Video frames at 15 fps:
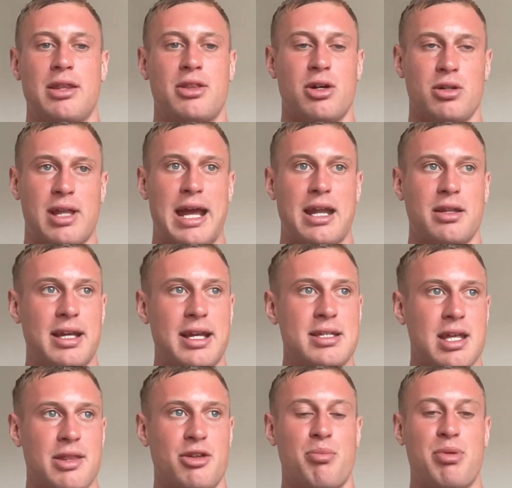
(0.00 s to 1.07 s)
They'll land
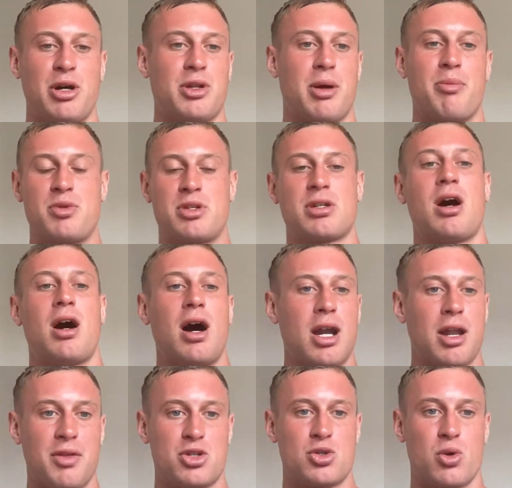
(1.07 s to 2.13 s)
lease and they'll build a
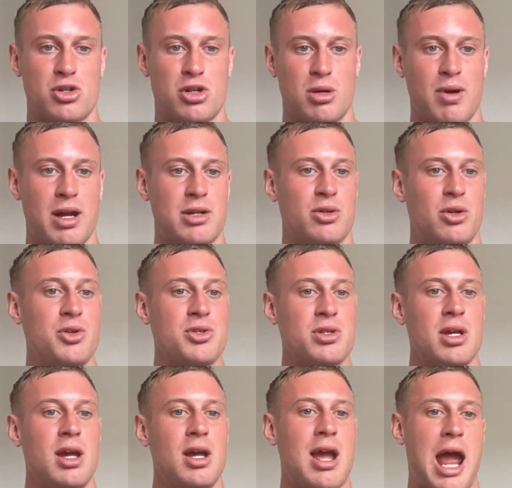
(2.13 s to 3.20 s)
ton of these short-term
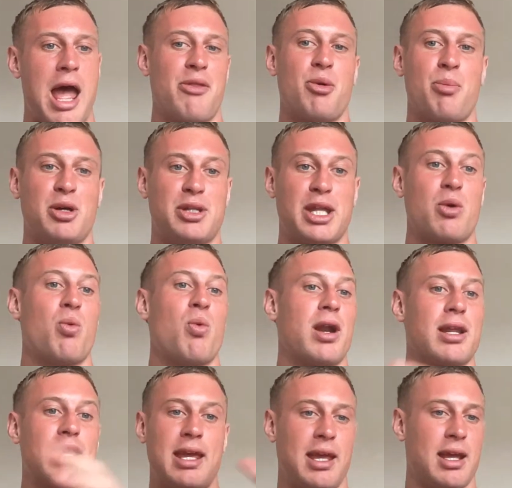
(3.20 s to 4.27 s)
rentals and they'll build like
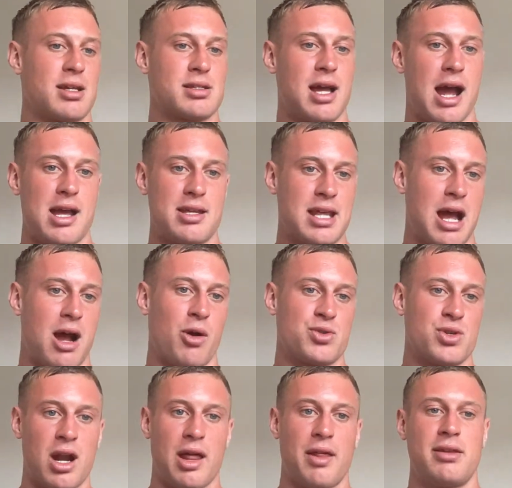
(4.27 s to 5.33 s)
one king size
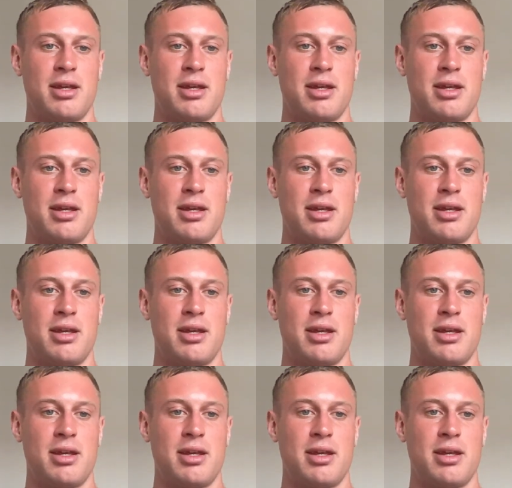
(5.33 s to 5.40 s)
house on it.